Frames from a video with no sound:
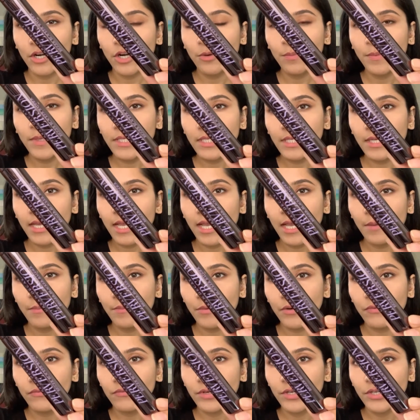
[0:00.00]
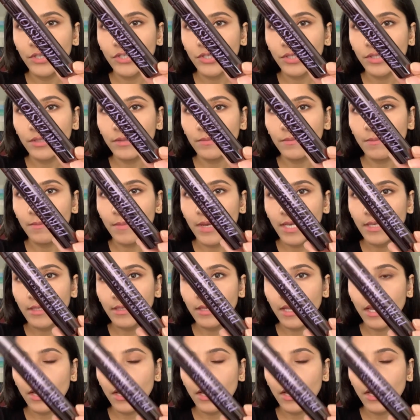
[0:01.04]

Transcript: Decay Perversion mascara.